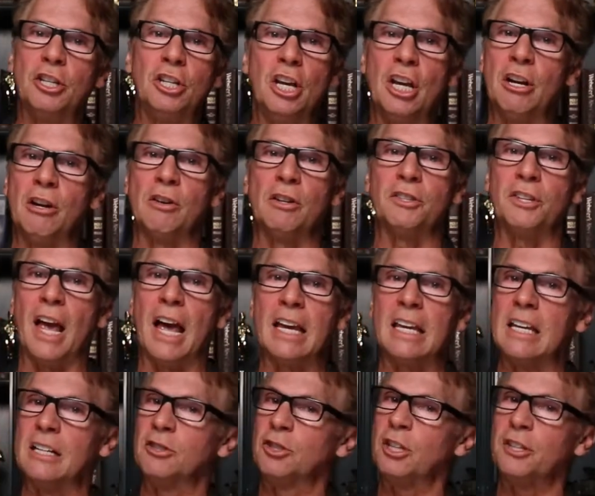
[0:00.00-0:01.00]
year as
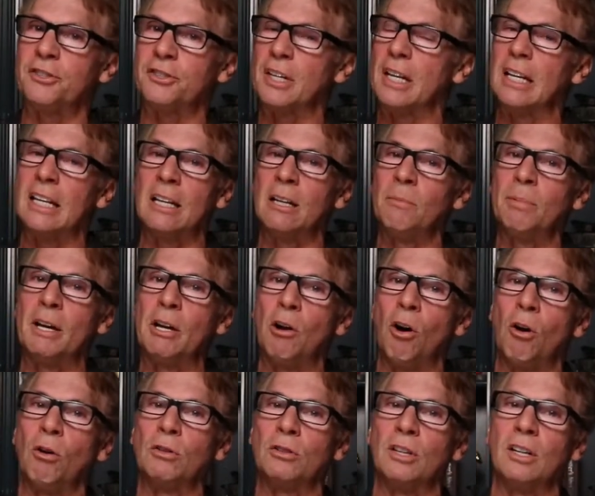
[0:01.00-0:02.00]
I get just a little bit
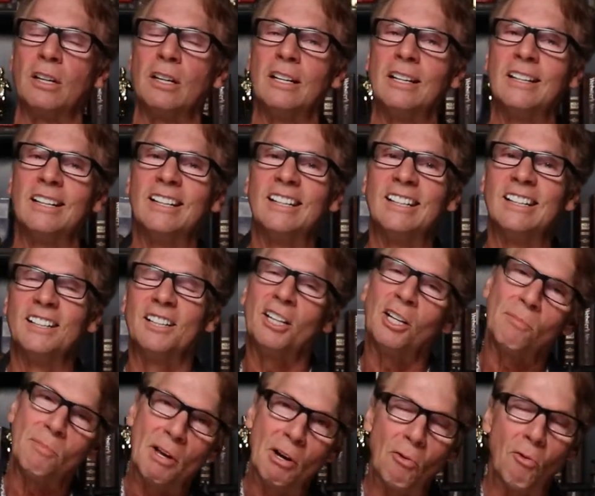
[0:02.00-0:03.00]
older, a
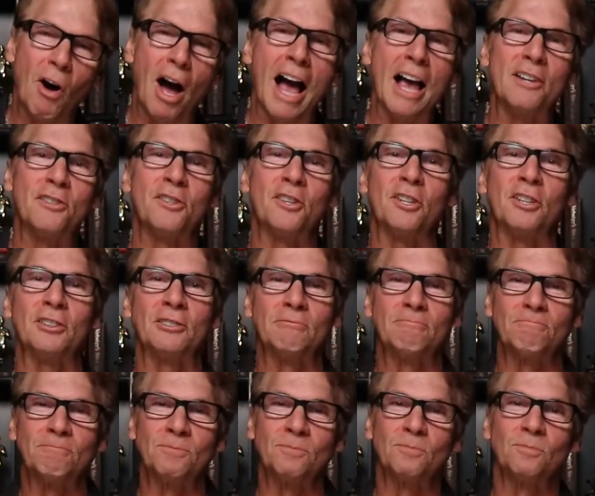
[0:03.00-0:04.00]
little bit
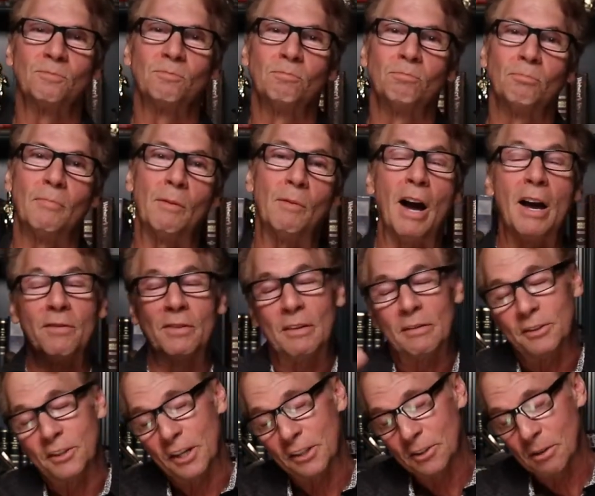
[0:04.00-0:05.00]
wiser. My wife
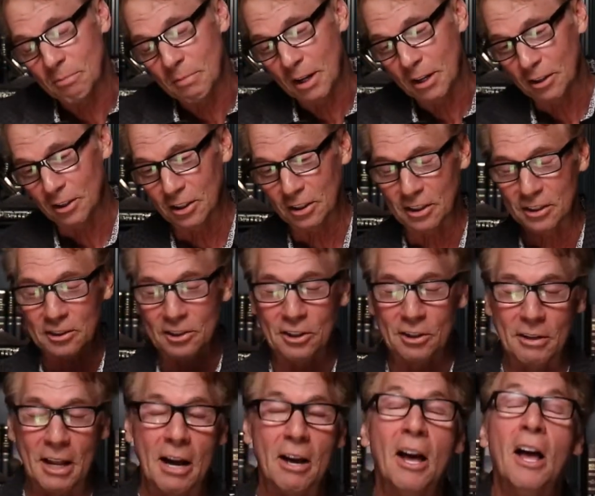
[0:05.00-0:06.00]
even says I'm better looking
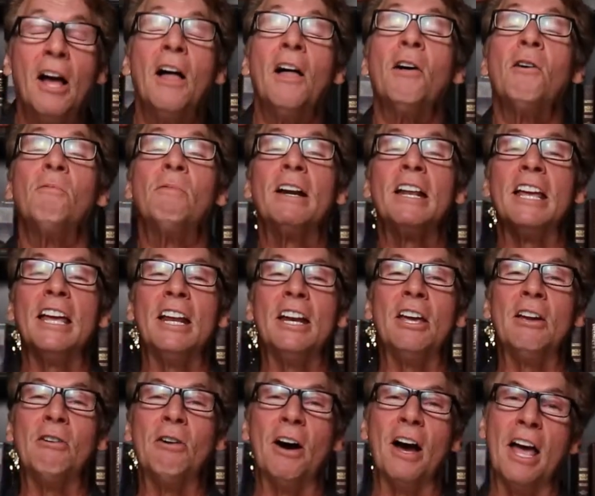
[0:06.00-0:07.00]
too now. But
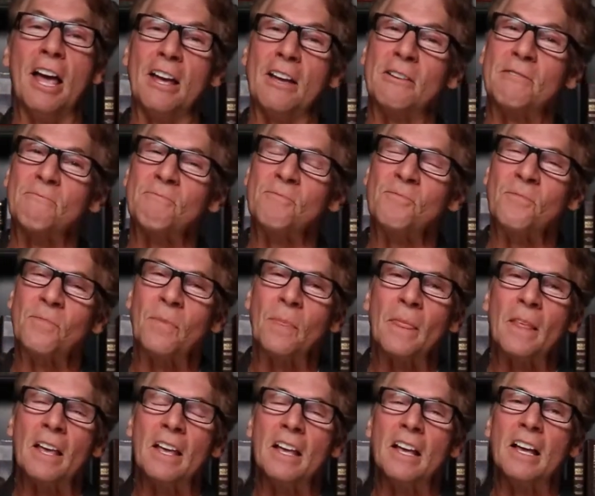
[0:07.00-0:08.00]
anyway,
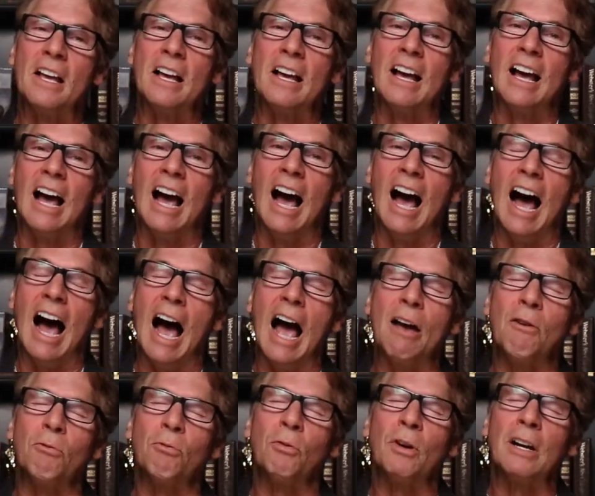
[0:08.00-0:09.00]

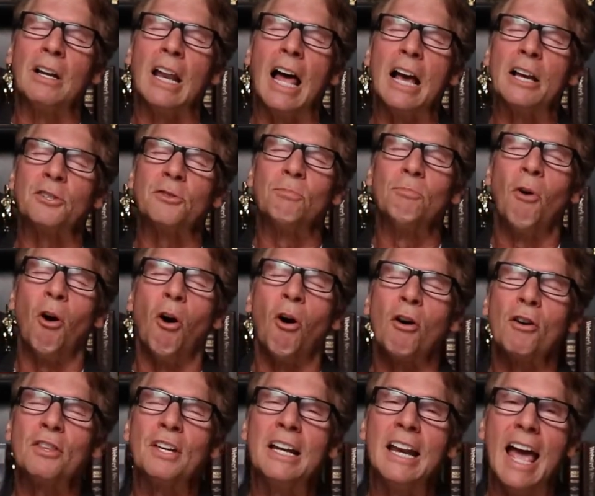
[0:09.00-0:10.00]
I realize
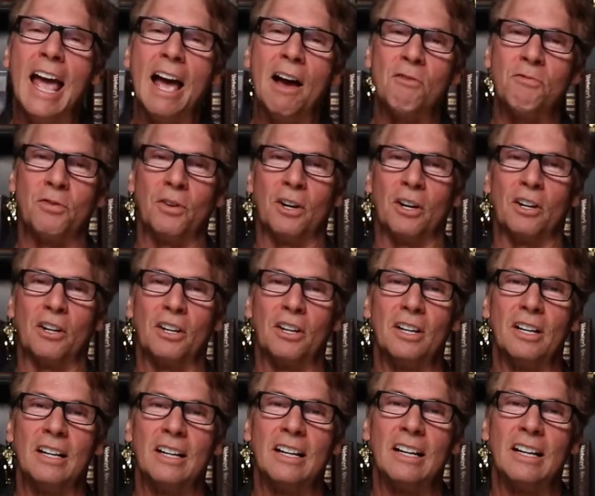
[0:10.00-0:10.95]
more than ever,